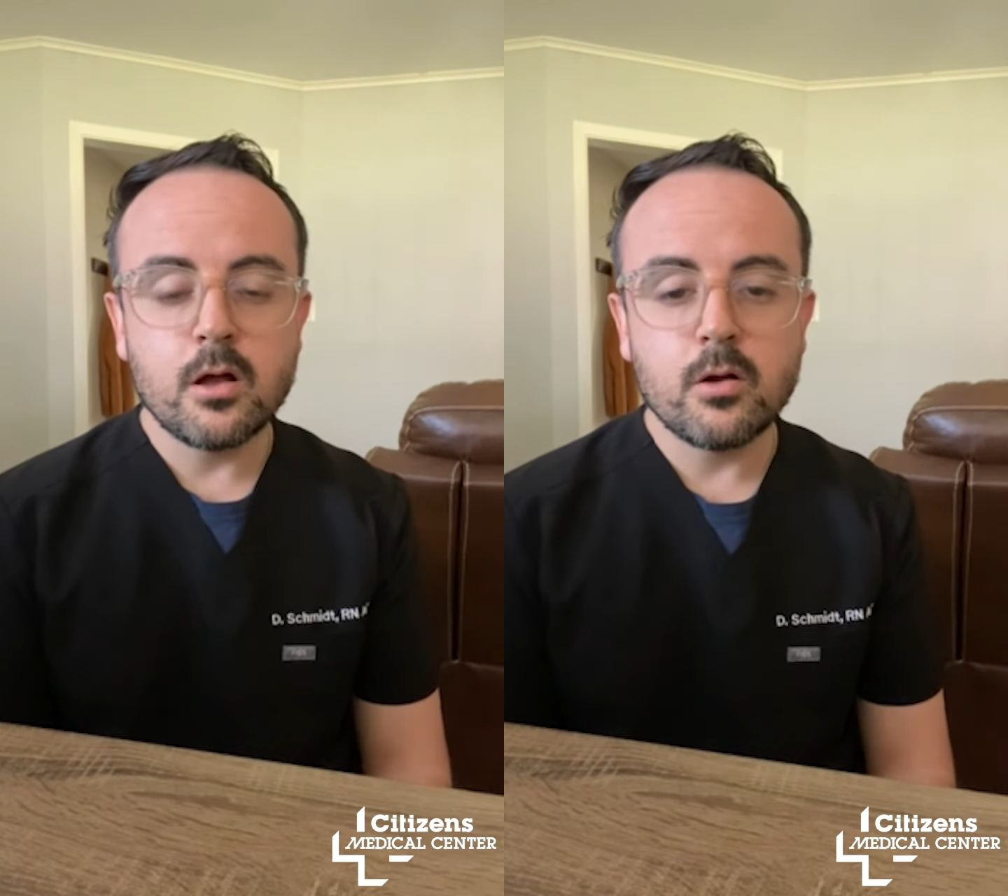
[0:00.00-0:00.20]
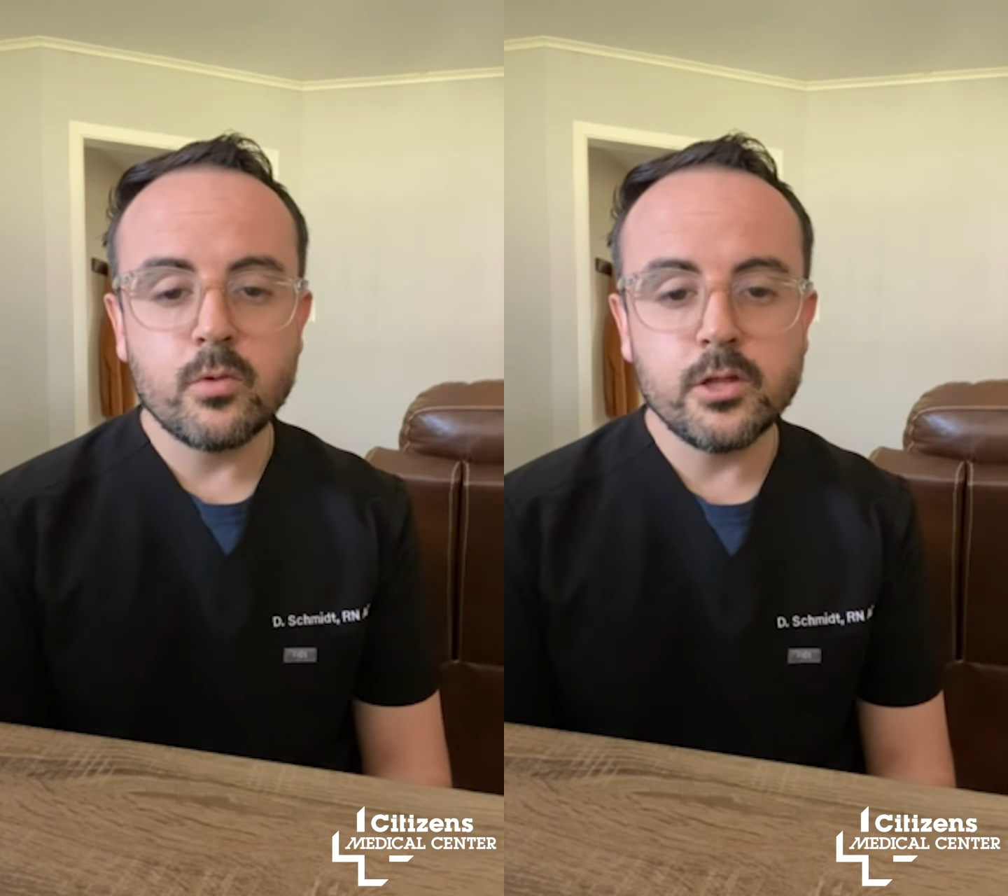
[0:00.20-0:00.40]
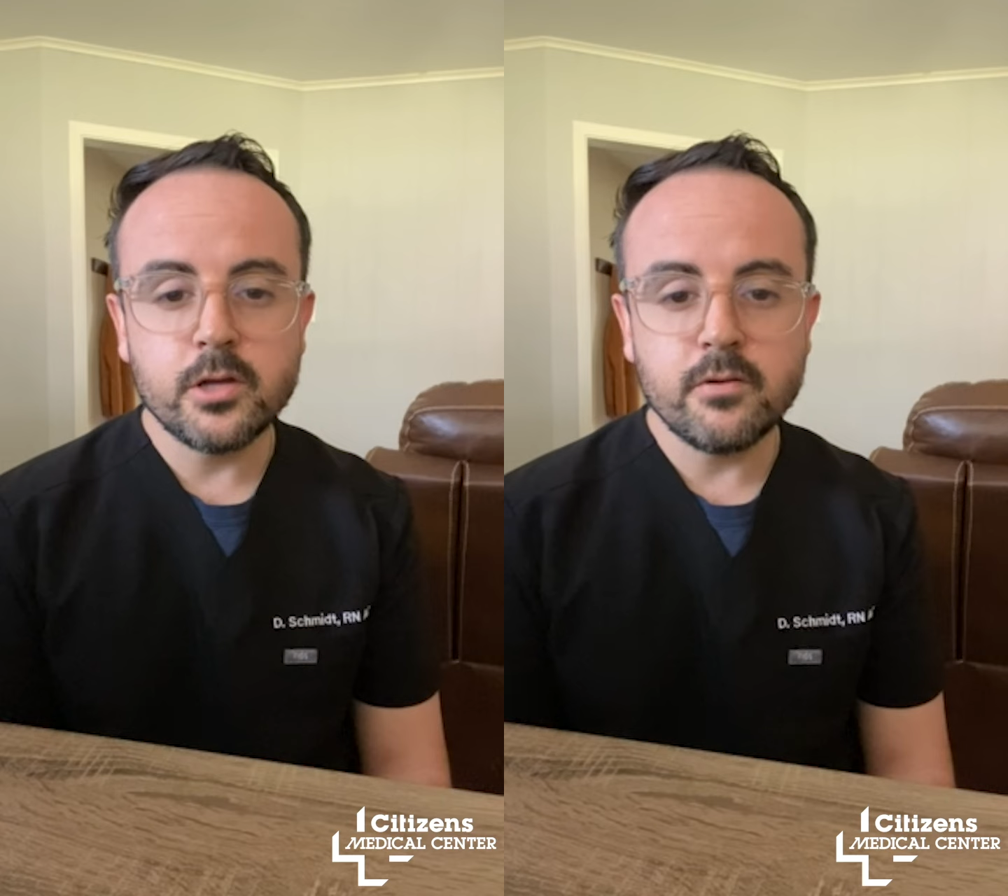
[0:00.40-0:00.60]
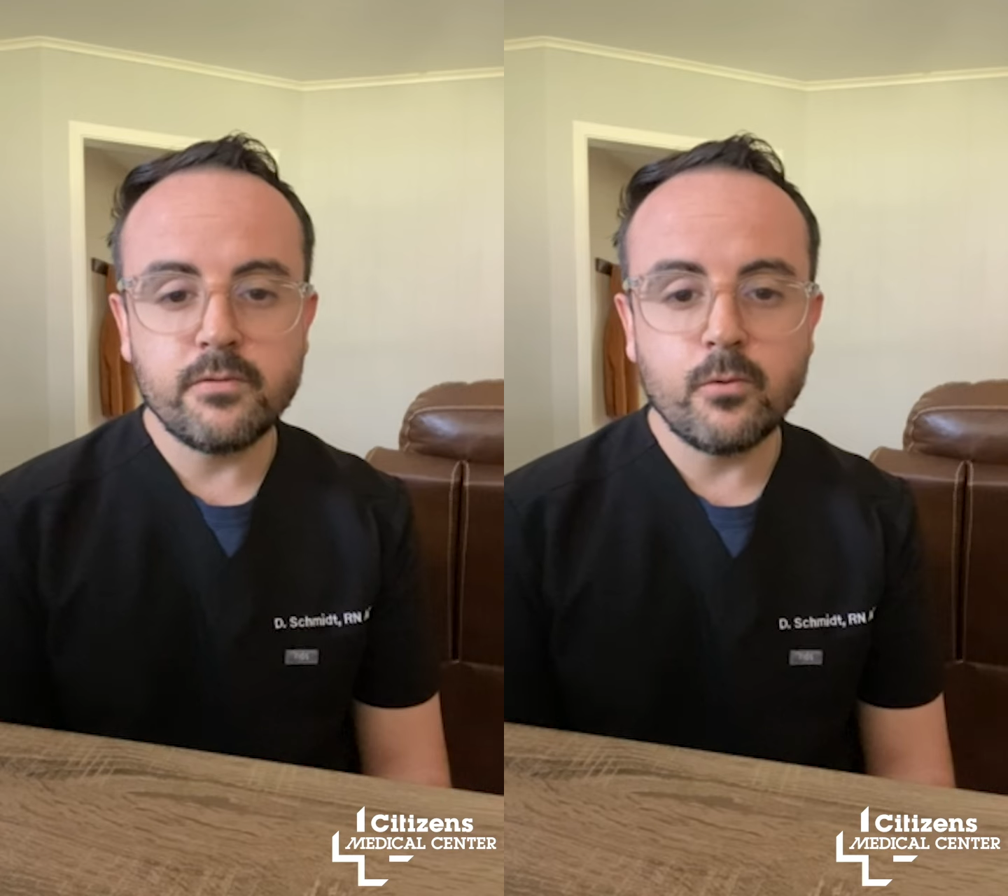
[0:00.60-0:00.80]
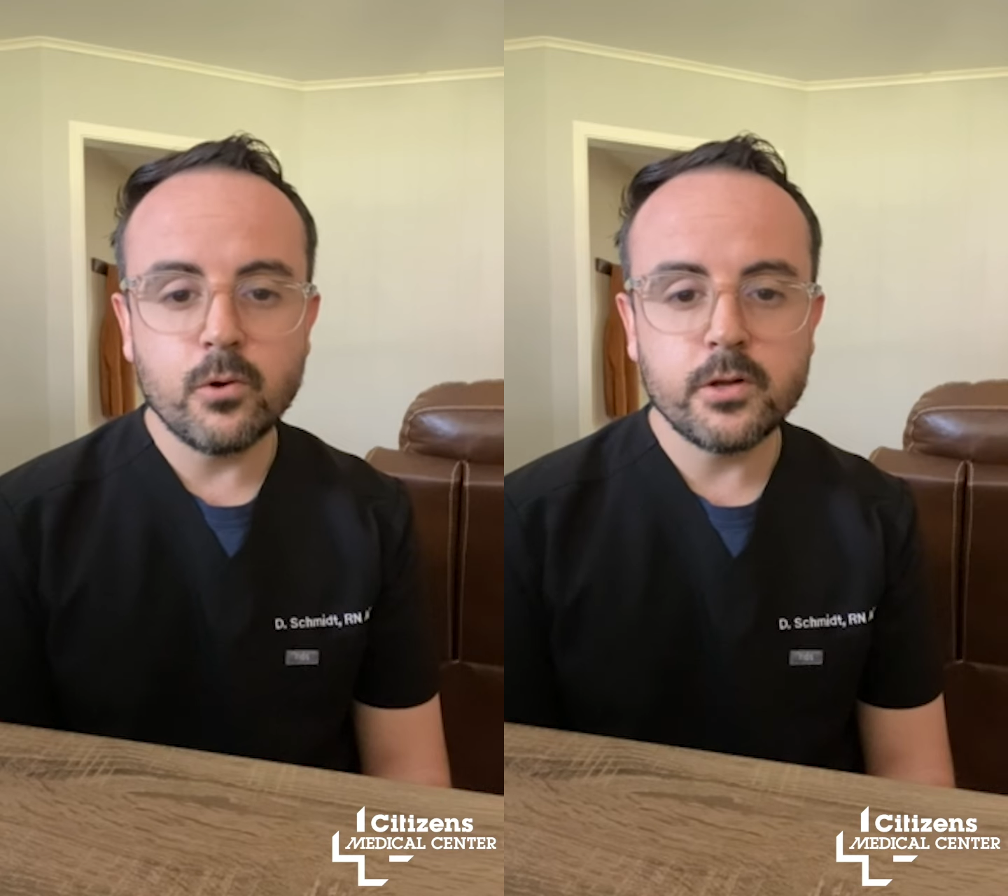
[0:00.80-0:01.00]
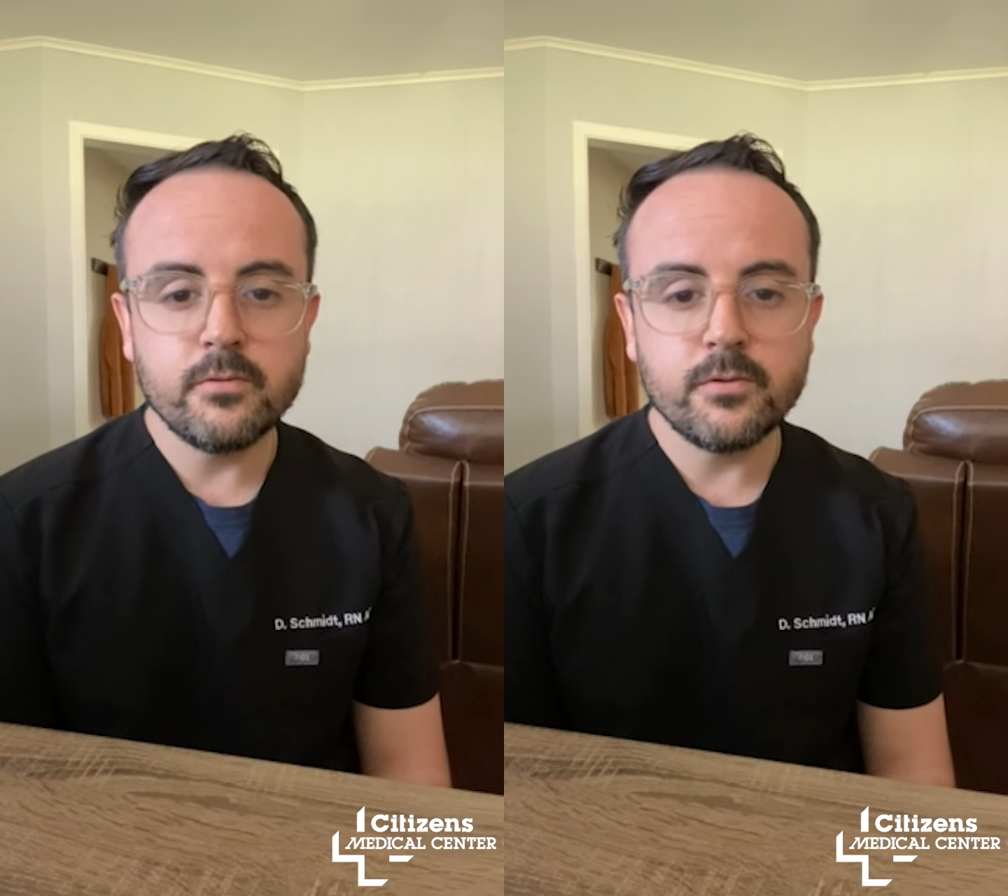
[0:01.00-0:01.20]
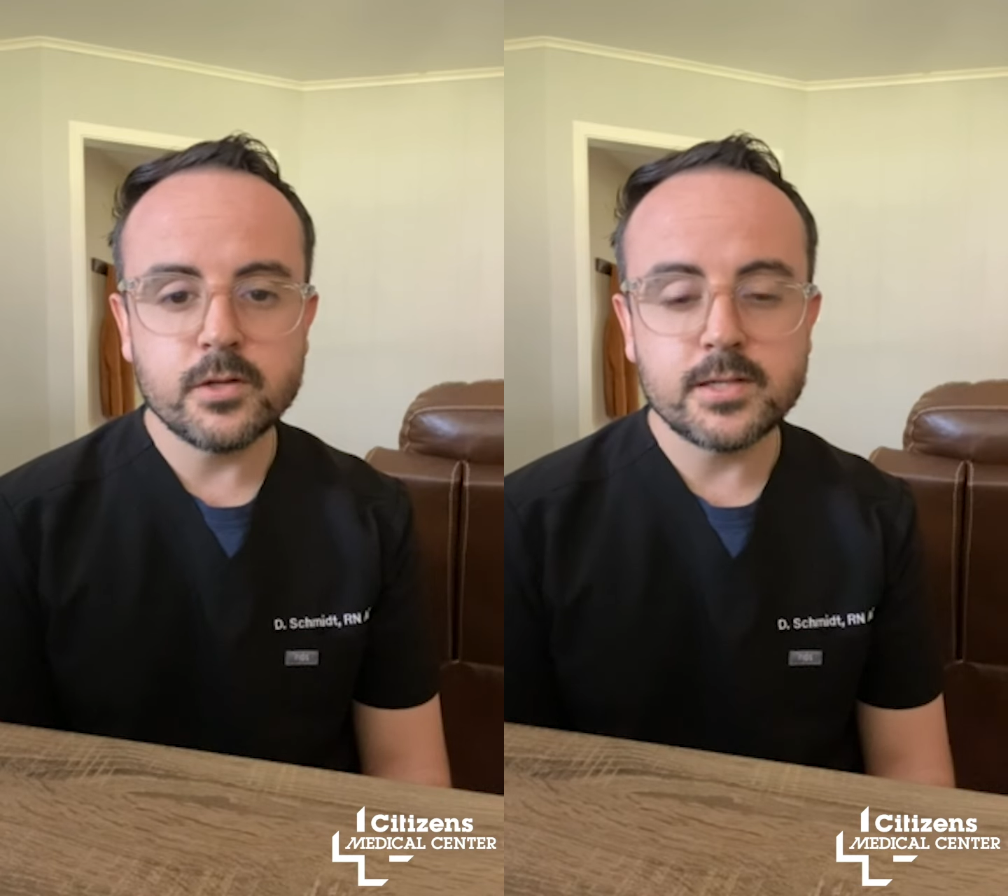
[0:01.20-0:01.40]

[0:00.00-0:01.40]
we look at four different